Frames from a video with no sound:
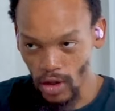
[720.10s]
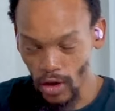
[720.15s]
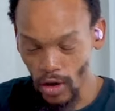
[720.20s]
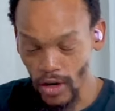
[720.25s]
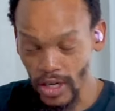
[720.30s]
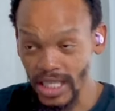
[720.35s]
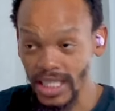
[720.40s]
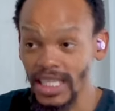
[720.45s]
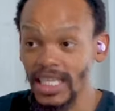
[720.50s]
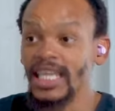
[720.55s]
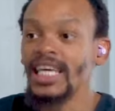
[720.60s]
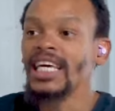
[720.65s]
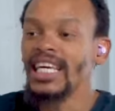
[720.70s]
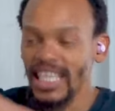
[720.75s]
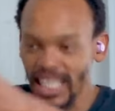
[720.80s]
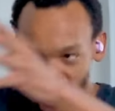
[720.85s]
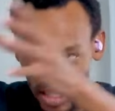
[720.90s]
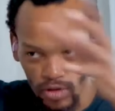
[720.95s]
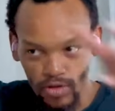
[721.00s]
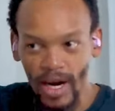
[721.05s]
Authority
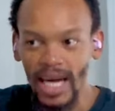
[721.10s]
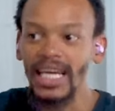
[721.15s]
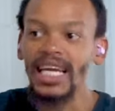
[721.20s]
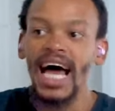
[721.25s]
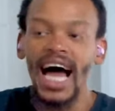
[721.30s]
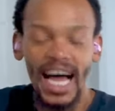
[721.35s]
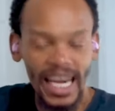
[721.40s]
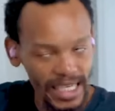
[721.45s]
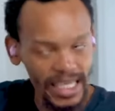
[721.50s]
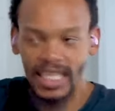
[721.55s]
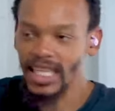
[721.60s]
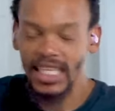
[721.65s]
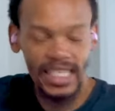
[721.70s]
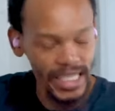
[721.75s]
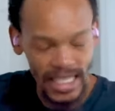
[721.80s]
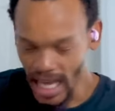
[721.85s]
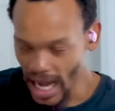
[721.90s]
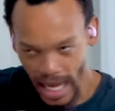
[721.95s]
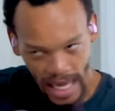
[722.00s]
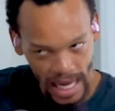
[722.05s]
is run under the
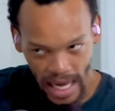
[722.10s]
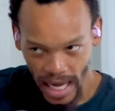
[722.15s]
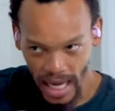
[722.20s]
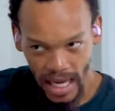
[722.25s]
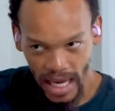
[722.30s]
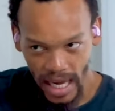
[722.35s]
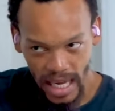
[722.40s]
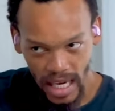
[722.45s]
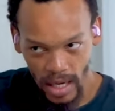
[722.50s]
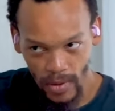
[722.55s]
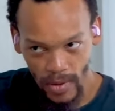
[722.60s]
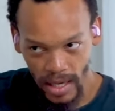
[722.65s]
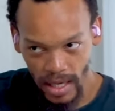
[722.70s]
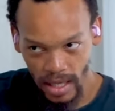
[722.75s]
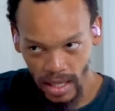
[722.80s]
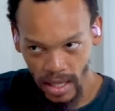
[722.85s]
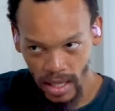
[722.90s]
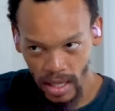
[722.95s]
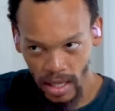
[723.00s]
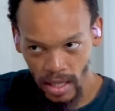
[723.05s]
CIA
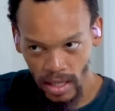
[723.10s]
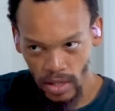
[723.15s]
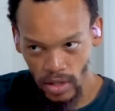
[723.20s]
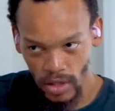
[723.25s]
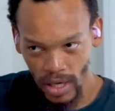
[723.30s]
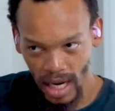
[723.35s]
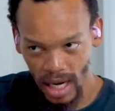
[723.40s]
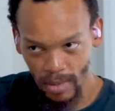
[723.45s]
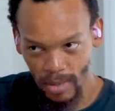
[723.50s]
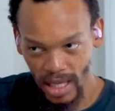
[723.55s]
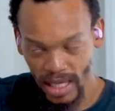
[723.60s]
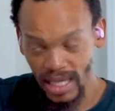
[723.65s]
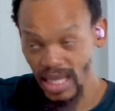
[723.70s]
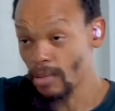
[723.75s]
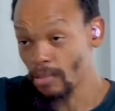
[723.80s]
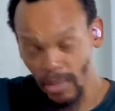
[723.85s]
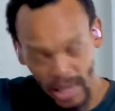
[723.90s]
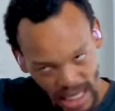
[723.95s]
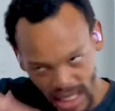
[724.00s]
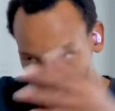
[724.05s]
anyway. You know what I mean?
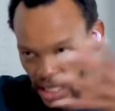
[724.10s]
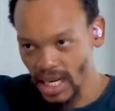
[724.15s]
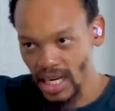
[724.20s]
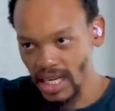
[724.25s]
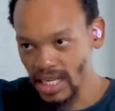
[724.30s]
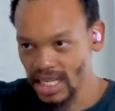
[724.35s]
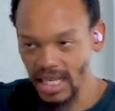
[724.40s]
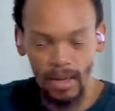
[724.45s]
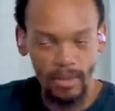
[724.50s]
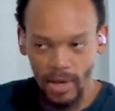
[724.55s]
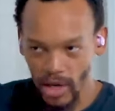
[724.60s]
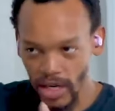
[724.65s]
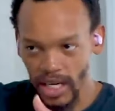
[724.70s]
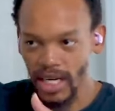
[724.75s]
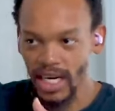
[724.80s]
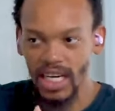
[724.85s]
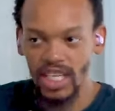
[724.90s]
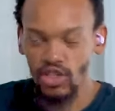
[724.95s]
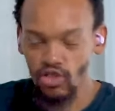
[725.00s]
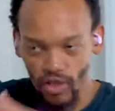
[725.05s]
The media in
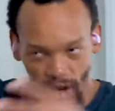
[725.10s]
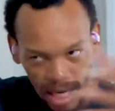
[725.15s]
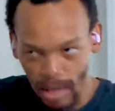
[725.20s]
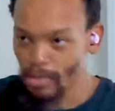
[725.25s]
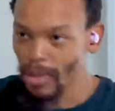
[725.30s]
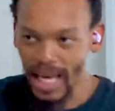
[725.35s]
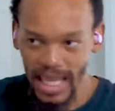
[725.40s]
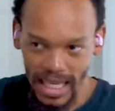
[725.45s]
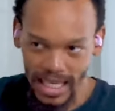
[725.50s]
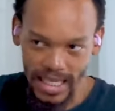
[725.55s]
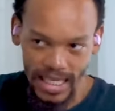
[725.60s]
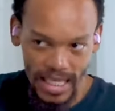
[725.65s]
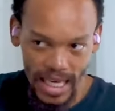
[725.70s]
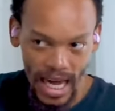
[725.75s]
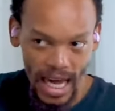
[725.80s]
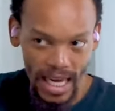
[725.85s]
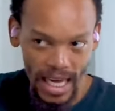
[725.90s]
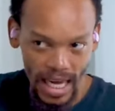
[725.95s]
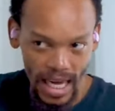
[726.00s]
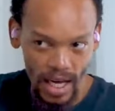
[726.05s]
America is run by the
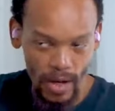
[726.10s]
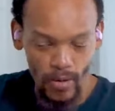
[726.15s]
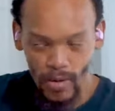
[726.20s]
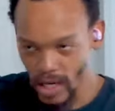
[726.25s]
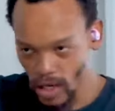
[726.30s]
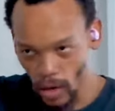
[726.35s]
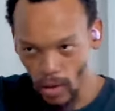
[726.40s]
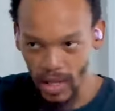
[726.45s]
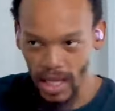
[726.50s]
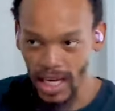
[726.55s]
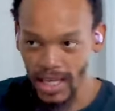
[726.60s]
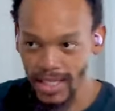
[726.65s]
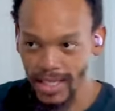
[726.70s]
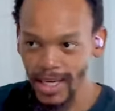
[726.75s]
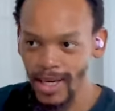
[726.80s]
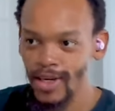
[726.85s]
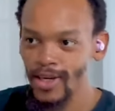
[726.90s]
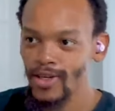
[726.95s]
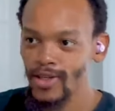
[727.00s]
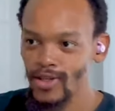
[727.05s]
CIA. That's know that.
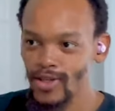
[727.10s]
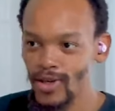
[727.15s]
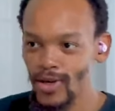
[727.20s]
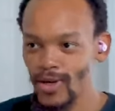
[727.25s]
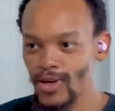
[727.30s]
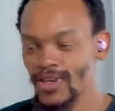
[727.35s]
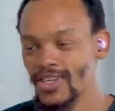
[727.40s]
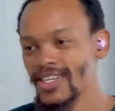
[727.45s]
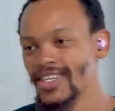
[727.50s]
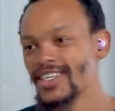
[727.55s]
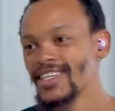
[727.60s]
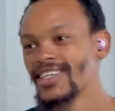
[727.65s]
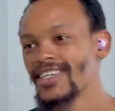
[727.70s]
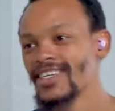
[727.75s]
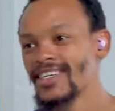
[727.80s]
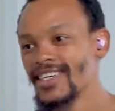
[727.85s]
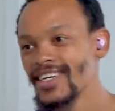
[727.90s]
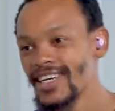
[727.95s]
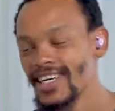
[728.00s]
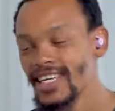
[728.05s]
We love so, Trevor.
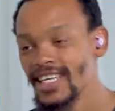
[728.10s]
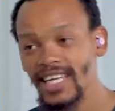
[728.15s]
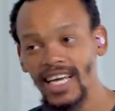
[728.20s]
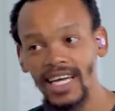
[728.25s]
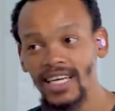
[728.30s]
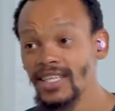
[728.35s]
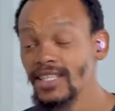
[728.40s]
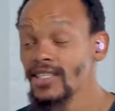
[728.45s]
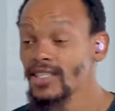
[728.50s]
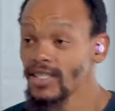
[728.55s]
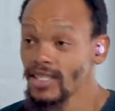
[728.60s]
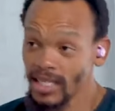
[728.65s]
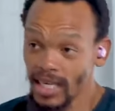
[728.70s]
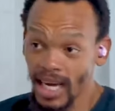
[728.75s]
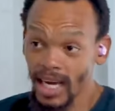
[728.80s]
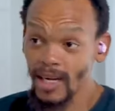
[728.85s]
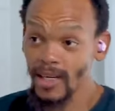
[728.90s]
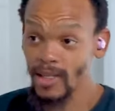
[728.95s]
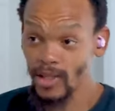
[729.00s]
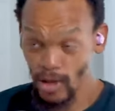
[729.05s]
Yeah,
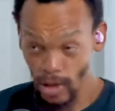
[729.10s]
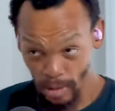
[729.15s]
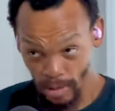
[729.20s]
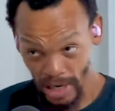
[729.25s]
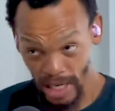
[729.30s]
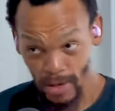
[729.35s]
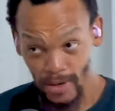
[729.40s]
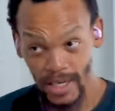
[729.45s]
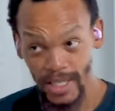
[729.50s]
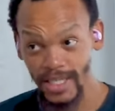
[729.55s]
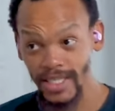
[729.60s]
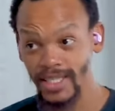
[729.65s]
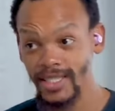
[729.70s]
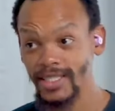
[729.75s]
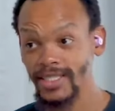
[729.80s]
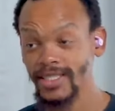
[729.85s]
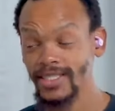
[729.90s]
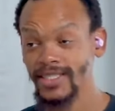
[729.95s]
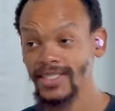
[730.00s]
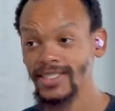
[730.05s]
yeah, you're brainwashed.
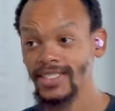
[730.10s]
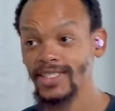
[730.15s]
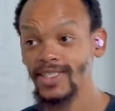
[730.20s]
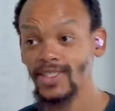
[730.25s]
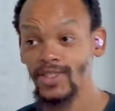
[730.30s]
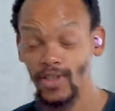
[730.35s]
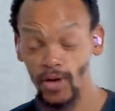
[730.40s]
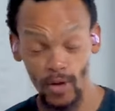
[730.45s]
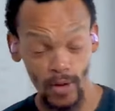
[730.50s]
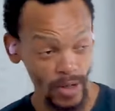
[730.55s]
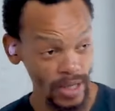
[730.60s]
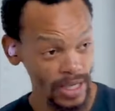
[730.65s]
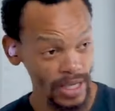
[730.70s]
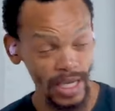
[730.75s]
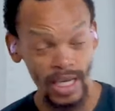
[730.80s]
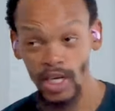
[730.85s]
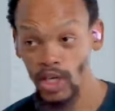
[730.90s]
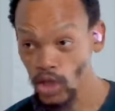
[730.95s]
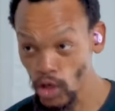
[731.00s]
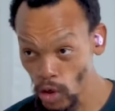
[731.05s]
So
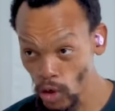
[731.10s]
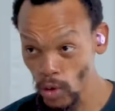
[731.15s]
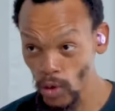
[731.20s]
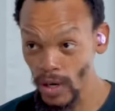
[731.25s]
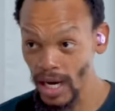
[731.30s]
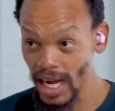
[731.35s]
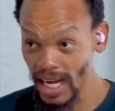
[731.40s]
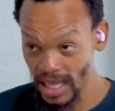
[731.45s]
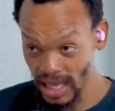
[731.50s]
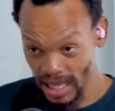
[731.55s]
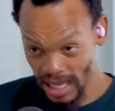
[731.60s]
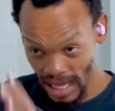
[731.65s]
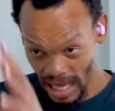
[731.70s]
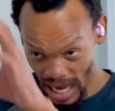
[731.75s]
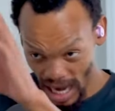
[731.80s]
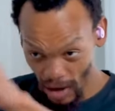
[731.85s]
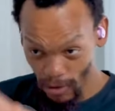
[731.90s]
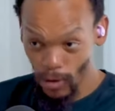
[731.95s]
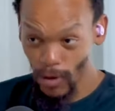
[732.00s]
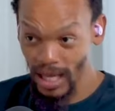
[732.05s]
you and
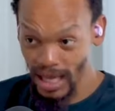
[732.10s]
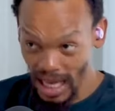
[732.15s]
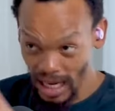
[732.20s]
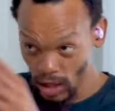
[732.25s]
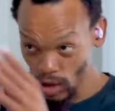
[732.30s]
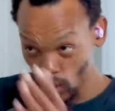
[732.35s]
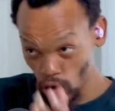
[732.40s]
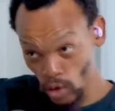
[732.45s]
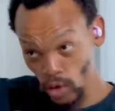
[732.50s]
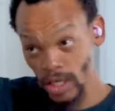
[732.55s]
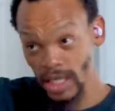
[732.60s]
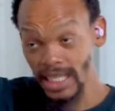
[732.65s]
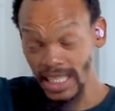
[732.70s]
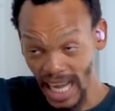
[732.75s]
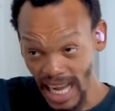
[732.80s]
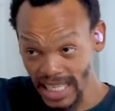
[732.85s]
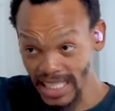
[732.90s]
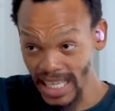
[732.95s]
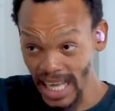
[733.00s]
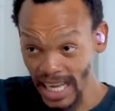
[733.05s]
everyone that do Not
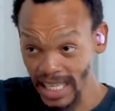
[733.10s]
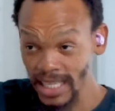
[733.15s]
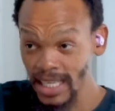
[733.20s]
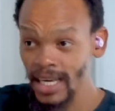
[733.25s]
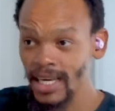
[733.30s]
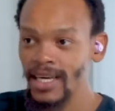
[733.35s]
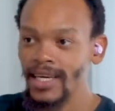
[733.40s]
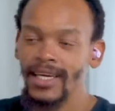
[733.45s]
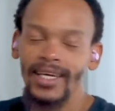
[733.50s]
does loving that loving